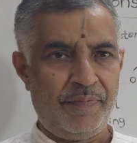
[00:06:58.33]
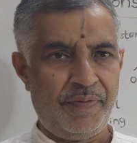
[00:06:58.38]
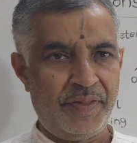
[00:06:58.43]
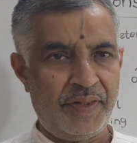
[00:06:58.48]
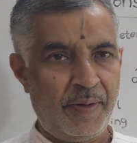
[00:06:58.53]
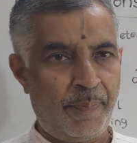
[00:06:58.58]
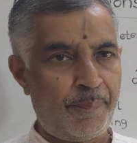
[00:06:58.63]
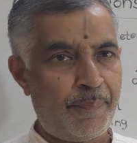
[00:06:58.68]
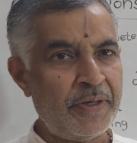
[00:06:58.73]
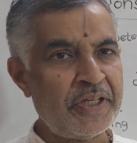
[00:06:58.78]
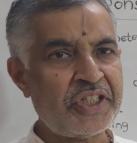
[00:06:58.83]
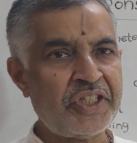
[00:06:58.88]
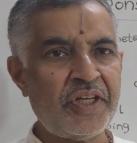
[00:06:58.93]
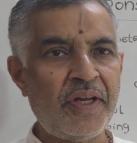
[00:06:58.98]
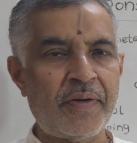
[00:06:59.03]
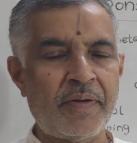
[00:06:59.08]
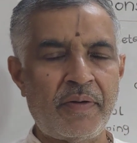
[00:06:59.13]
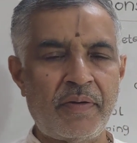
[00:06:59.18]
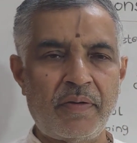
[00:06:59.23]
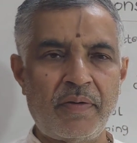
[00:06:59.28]
the
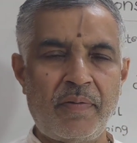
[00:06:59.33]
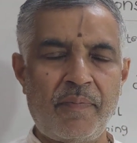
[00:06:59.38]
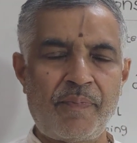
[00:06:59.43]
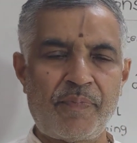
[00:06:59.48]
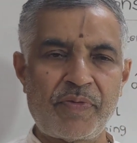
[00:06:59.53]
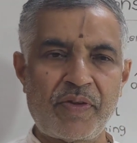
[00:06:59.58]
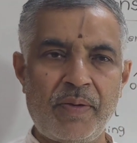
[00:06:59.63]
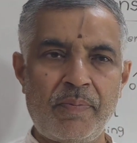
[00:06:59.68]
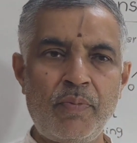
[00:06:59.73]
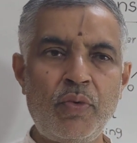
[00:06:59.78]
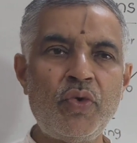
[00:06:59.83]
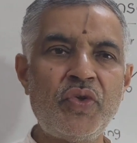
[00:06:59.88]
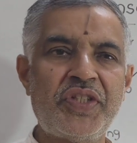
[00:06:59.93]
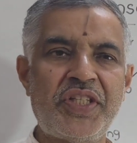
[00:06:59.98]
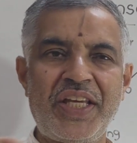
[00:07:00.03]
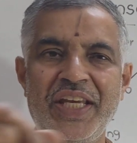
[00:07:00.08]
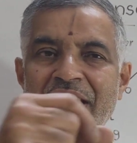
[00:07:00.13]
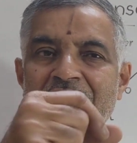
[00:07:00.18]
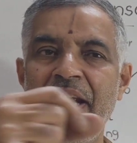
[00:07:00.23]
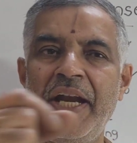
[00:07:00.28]
piston
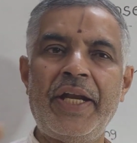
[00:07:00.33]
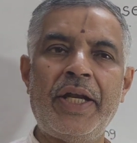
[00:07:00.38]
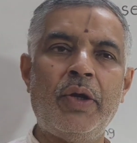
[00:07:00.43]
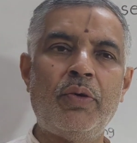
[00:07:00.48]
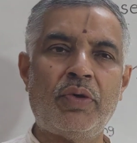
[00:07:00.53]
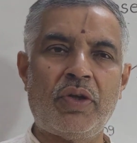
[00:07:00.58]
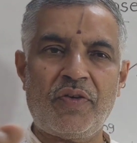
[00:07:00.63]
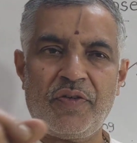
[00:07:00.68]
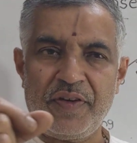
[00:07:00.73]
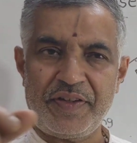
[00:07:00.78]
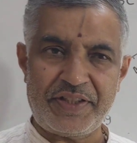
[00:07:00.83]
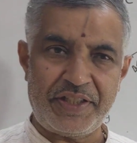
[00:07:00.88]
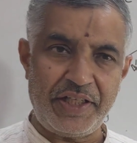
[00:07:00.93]
moves in and out of a